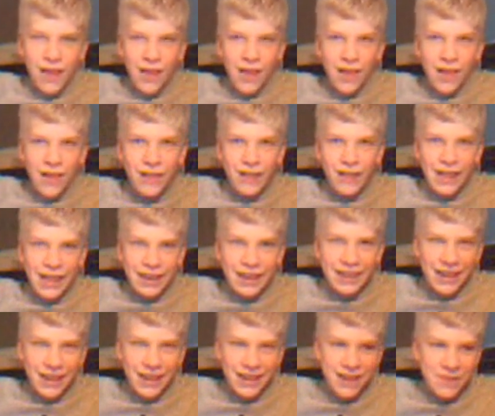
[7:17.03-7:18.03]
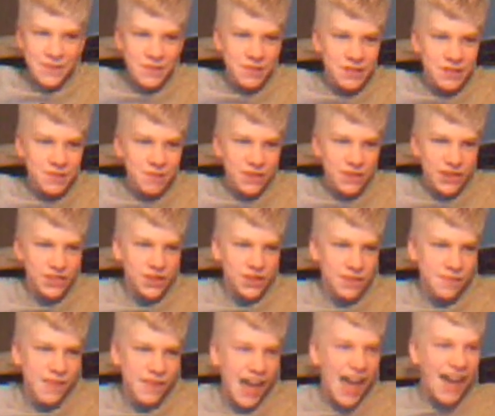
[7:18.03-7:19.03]
Well, it doesn't come with
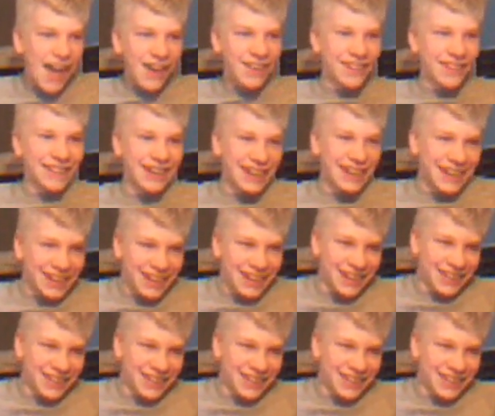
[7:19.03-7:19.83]
special power.